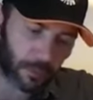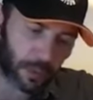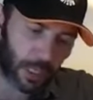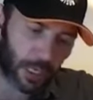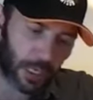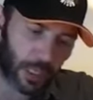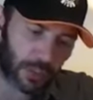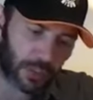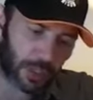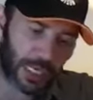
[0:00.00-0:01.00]
uh,
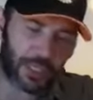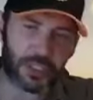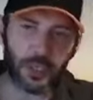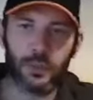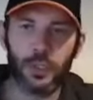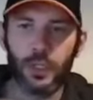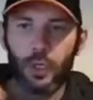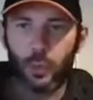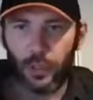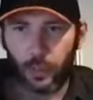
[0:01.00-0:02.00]
so so
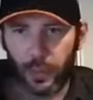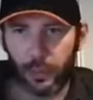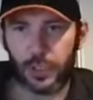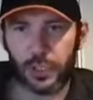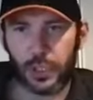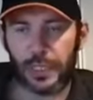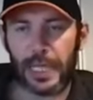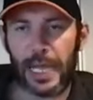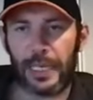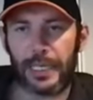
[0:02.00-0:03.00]
we're, we're,
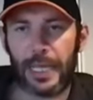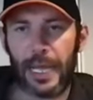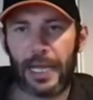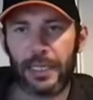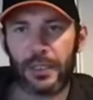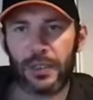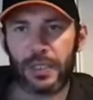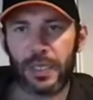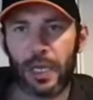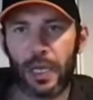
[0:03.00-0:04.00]
doing that,
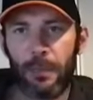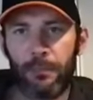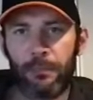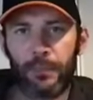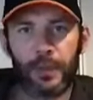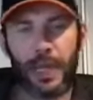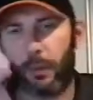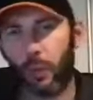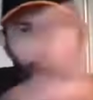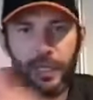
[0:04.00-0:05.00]
and um,
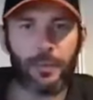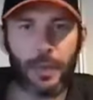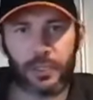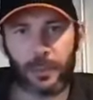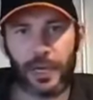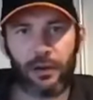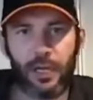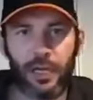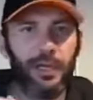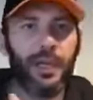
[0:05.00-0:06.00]
that will all be in the membership
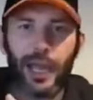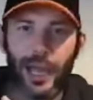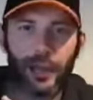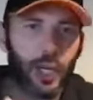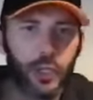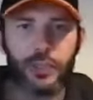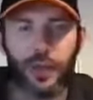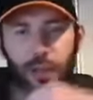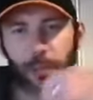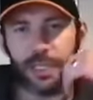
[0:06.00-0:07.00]
area and loads of
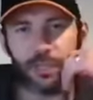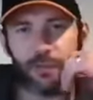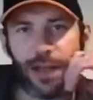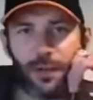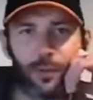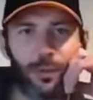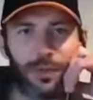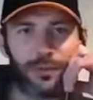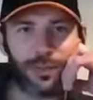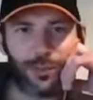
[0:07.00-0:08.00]
other bits of value that we'll
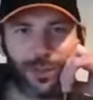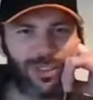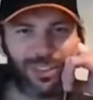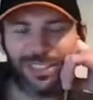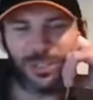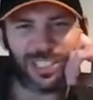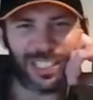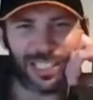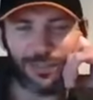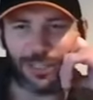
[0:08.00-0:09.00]
be able to give you little, little
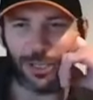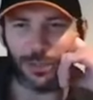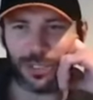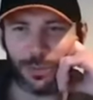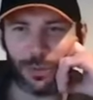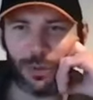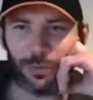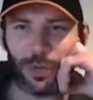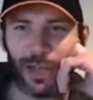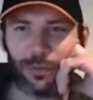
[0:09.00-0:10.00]
sneaky videos that we
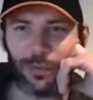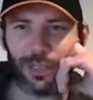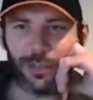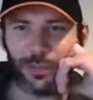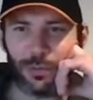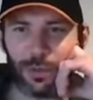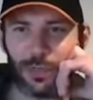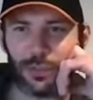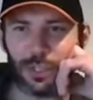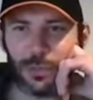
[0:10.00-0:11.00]
won't put out there to
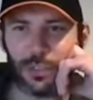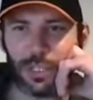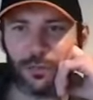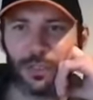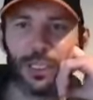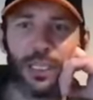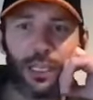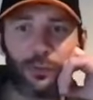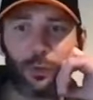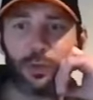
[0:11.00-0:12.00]
everyone else type of stuff.
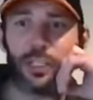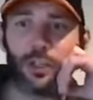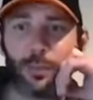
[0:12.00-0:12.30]
If you're already on a